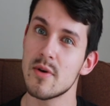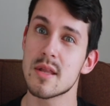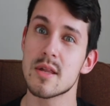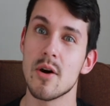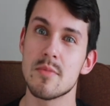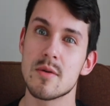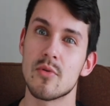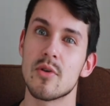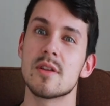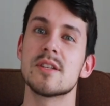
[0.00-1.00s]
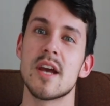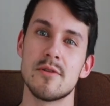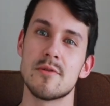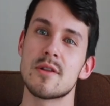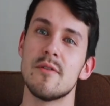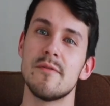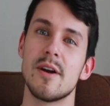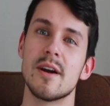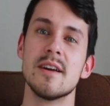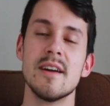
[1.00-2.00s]
has helped support the channel so
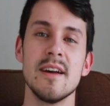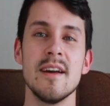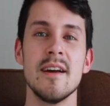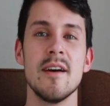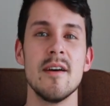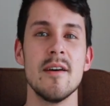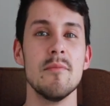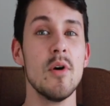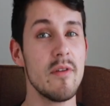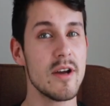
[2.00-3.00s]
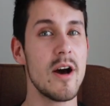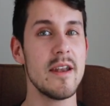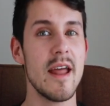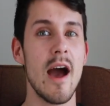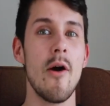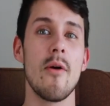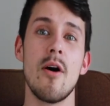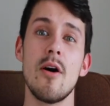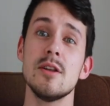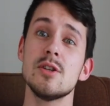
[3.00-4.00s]
far. Moving on
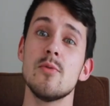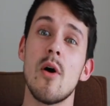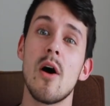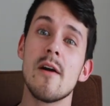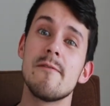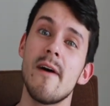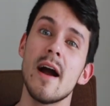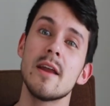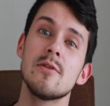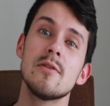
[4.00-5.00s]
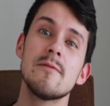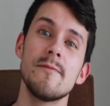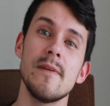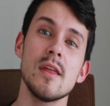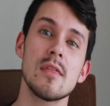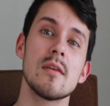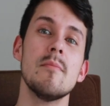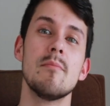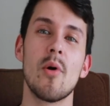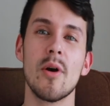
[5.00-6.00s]
now, on to our final, fifth
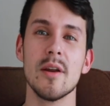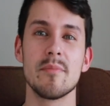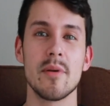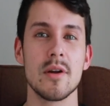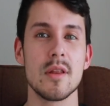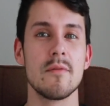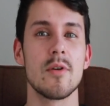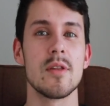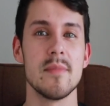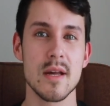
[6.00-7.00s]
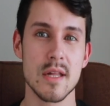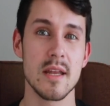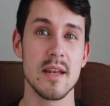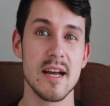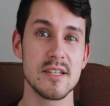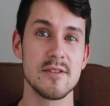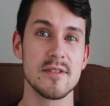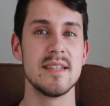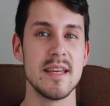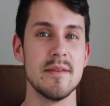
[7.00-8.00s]
important person for the Mexican
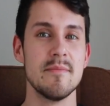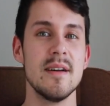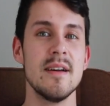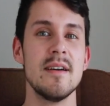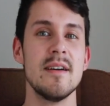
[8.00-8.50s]
national team.